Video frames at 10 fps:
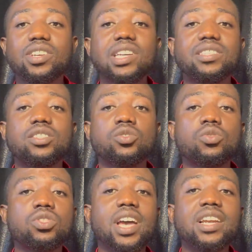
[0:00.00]
It is
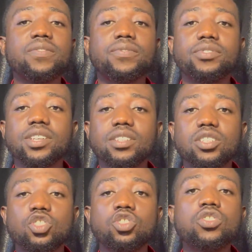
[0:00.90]
totally free.
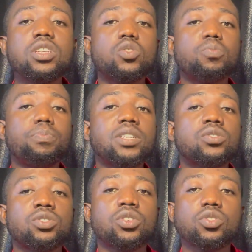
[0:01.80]
You don't need to pay
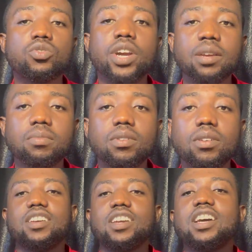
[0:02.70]
to subscribe.
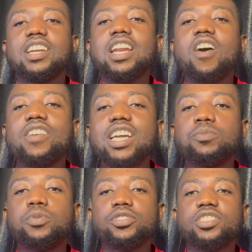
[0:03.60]
Now let's
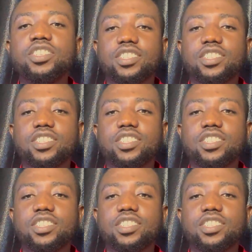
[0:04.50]
proceed.